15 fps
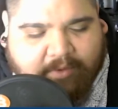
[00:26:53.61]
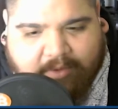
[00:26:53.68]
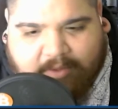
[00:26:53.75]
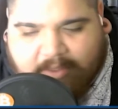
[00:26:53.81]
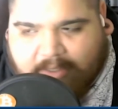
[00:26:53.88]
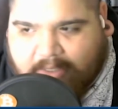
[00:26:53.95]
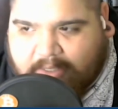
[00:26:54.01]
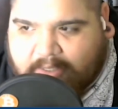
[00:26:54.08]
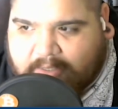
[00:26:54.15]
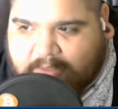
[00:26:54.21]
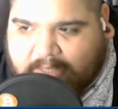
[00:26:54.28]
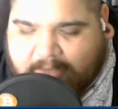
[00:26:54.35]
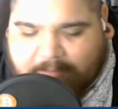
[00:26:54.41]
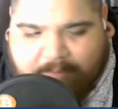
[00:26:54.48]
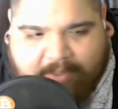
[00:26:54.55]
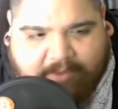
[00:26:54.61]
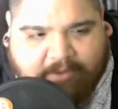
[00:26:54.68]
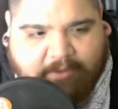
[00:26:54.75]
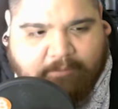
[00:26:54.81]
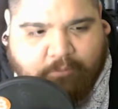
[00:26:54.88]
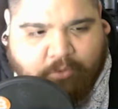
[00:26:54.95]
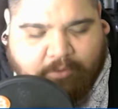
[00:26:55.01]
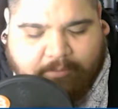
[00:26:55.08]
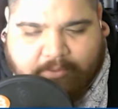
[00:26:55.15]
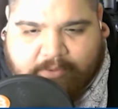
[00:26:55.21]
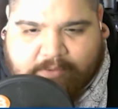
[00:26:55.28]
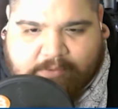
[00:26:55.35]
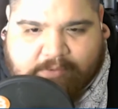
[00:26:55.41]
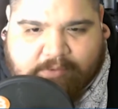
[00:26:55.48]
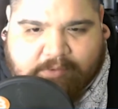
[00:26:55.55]
and have picked up more
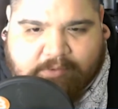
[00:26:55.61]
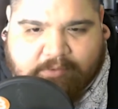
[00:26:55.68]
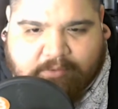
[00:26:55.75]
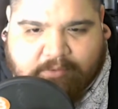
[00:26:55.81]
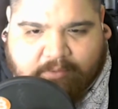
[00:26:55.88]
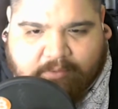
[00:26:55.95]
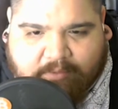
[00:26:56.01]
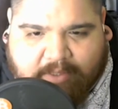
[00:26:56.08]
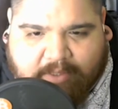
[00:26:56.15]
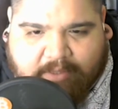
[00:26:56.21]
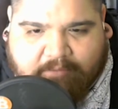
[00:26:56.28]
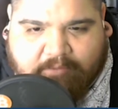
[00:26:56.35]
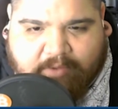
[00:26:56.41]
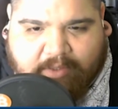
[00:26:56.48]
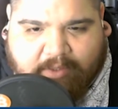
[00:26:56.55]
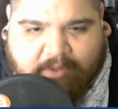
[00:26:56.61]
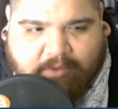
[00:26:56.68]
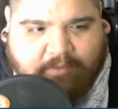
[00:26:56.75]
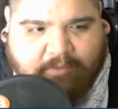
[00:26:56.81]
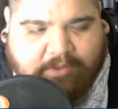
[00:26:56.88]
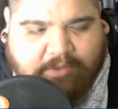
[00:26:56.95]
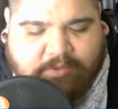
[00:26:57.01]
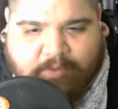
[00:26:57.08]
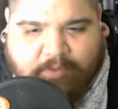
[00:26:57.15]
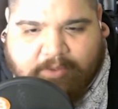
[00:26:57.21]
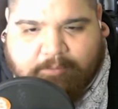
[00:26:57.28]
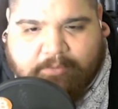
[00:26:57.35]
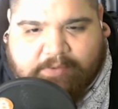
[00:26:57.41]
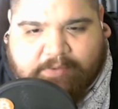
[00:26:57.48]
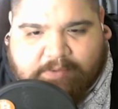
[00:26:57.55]
books. Like I've already killed like 20
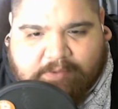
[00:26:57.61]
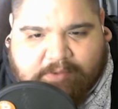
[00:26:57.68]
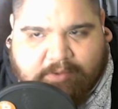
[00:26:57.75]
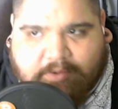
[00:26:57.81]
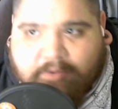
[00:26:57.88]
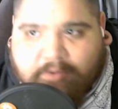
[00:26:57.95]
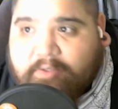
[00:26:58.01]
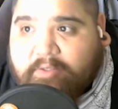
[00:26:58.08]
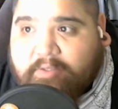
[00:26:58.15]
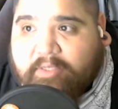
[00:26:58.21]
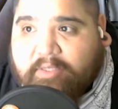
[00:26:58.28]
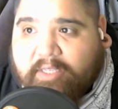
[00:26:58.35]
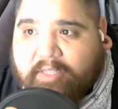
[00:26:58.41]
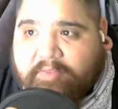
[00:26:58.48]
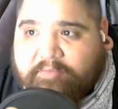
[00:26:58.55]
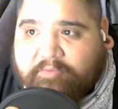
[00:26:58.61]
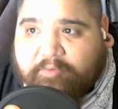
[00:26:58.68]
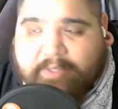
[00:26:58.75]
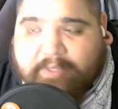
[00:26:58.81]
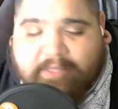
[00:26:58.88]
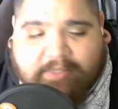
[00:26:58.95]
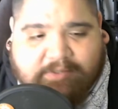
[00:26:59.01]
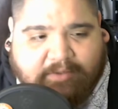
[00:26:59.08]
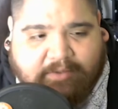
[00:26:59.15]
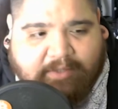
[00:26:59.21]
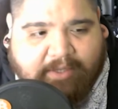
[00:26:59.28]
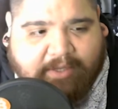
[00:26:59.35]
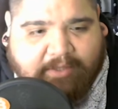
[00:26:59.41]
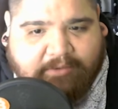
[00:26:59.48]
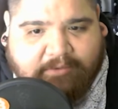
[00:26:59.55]
books this year, and for me that's a
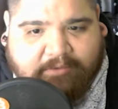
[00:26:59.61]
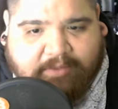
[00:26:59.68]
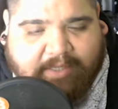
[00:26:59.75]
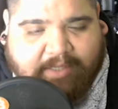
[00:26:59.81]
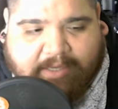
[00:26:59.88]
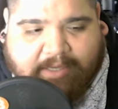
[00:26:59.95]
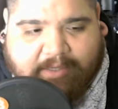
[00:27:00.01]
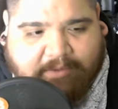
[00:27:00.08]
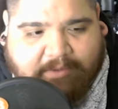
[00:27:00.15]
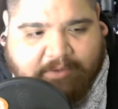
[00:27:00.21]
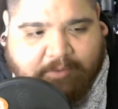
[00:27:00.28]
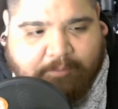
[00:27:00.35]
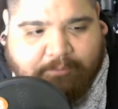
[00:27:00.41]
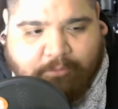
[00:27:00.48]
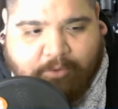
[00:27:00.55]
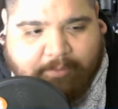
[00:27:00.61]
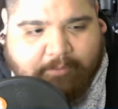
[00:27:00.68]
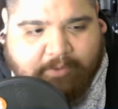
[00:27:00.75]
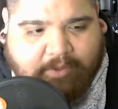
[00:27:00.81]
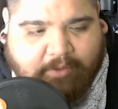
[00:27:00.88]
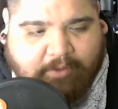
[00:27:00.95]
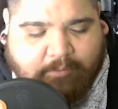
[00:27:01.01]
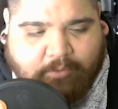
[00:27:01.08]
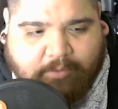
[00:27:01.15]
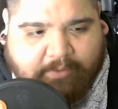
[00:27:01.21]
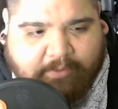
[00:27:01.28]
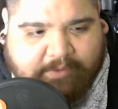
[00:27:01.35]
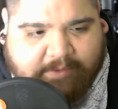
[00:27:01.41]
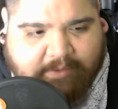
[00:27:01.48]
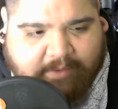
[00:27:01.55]
lot. Like I know more people kill more
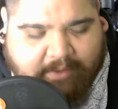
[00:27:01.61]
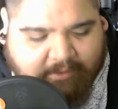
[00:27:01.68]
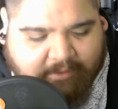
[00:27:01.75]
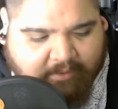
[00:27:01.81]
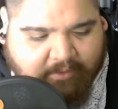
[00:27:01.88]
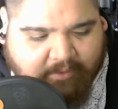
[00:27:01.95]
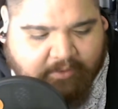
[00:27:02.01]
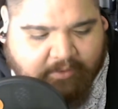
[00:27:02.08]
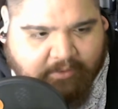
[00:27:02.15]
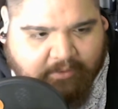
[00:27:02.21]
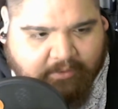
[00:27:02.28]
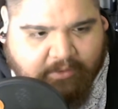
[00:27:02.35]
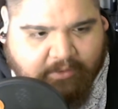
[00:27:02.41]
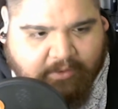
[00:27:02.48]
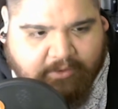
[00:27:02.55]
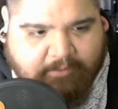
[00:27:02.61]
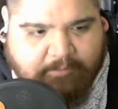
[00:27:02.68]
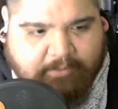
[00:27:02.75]
books than that, but